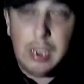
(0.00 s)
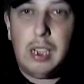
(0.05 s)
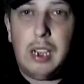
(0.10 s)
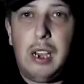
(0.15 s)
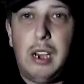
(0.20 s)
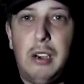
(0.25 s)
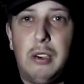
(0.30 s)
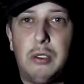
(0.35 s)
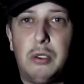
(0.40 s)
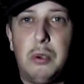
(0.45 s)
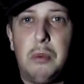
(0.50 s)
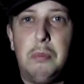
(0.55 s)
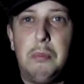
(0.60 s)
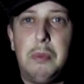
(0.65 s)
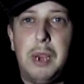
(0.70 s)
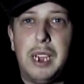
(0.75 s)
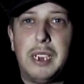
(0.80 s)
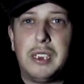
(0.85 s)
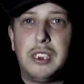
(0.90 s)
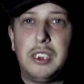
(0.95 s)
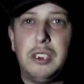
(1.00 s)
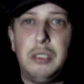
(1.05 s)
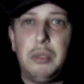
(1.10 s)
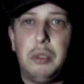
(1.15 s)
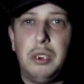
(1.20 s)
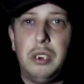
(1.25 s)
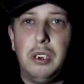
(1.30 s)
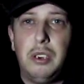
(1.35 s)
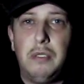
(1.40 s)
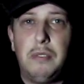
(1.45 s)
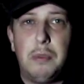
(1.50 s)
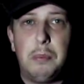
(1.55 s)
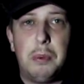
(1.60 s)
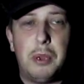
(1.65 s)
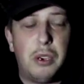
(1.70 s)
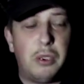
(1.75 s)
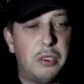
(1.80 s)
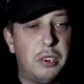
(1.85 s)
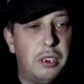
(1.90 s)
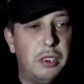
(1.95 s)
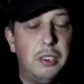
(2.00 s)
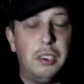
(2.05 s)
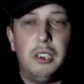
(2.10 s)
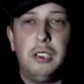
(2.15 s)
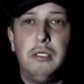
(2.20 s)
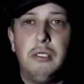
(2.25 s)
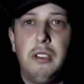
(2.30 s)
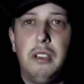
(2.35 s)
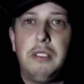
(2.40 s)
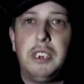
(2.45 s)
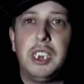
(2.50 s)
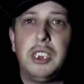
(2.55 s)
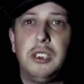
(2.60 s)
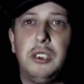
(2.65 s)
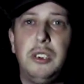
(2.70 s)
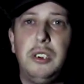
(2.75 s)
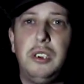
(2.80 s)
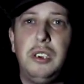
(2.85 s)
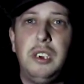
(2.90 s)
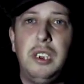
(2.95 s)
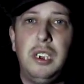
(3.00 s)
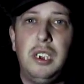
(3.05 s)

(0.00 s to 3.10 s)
I'll come back to you on another vlog very soon.